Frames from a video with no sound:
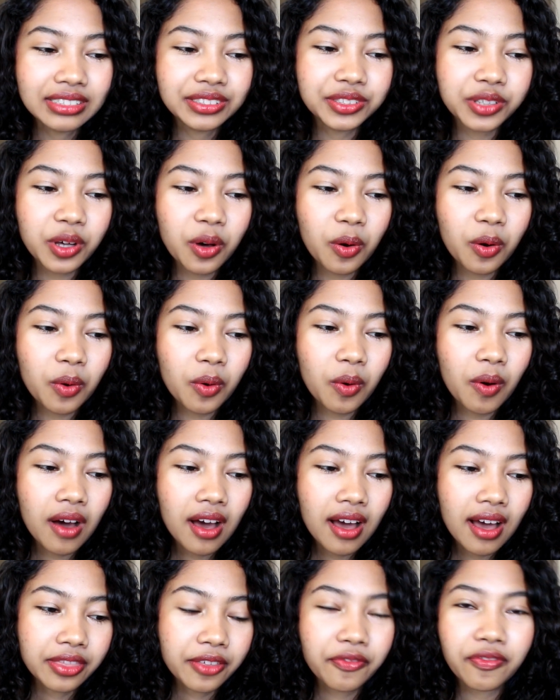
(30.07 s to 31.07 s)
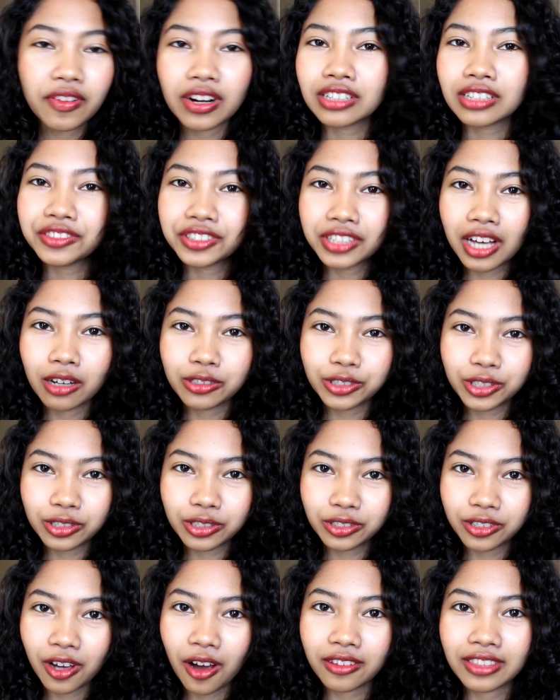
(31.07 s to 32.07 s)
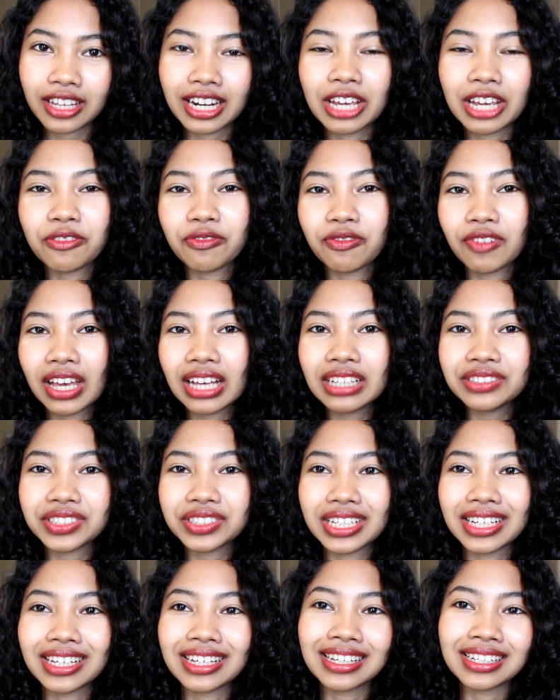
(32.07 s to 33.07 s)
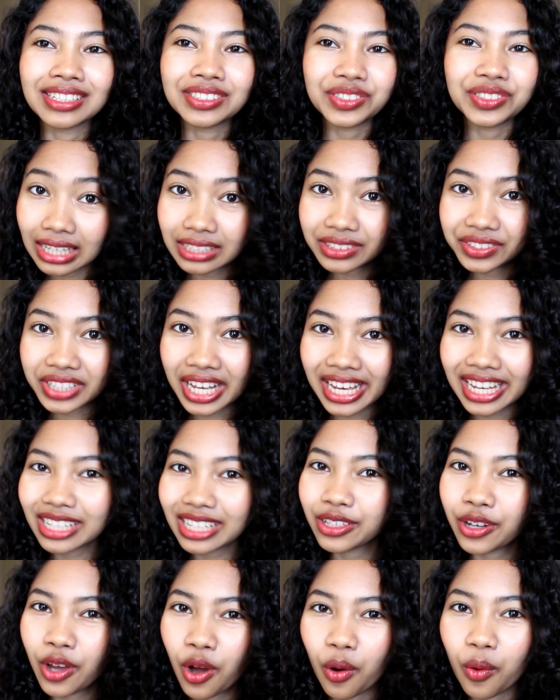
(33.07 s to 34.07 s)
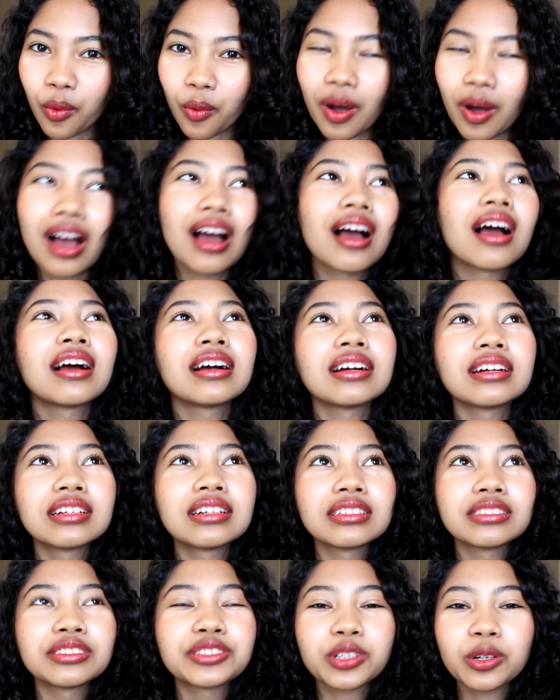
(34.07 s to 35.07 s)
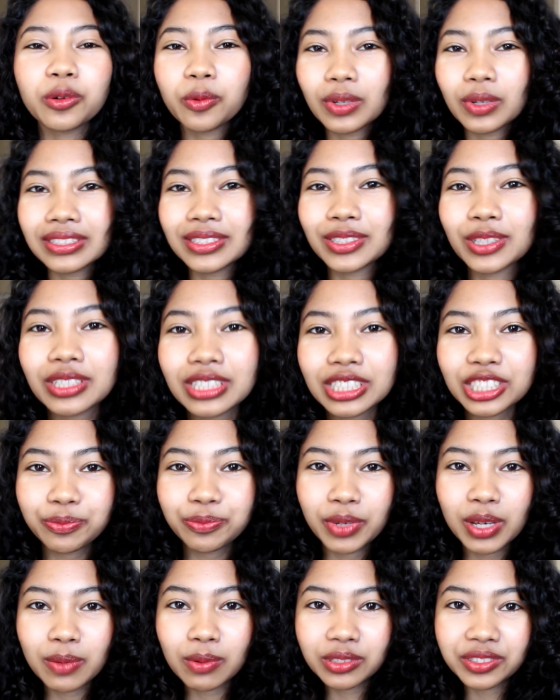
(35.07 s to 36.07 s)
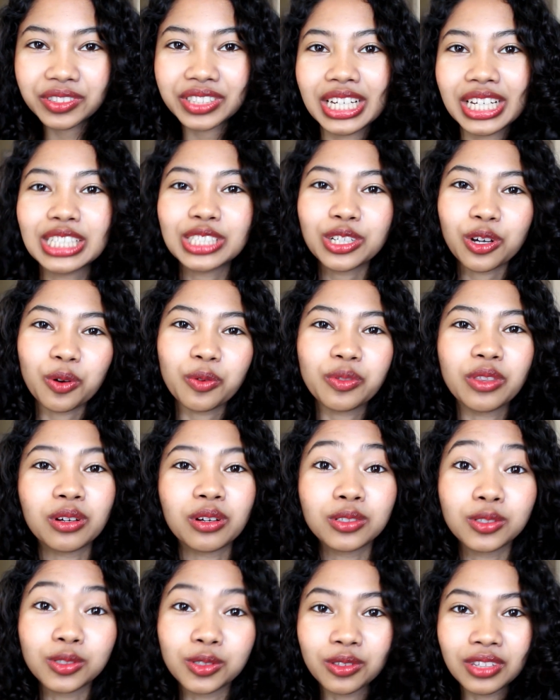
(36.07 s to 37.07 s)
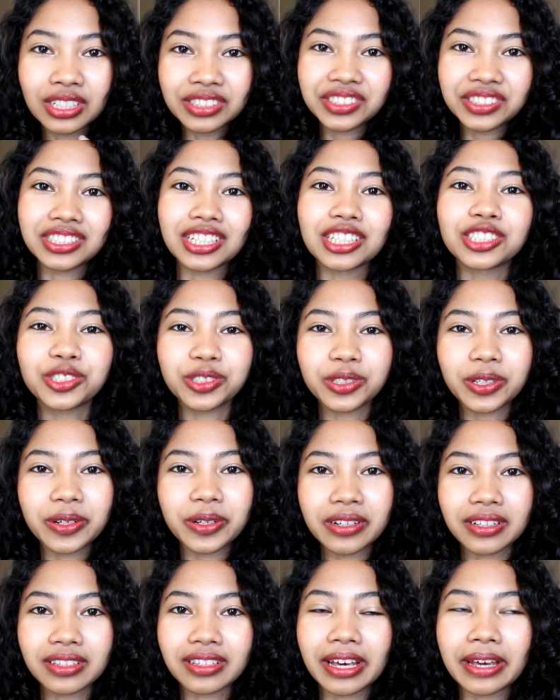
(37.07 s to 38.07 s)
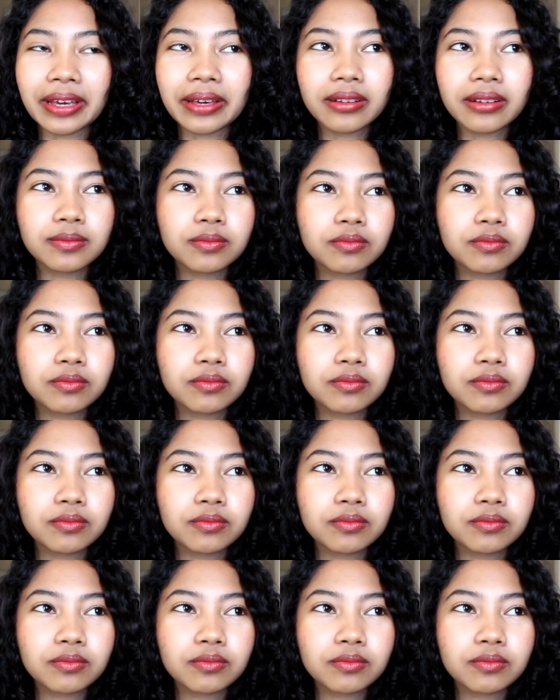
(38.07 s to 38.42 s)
So the first culture shock that I face is saying no. So when Turkish people say no, they will do this gesture, like,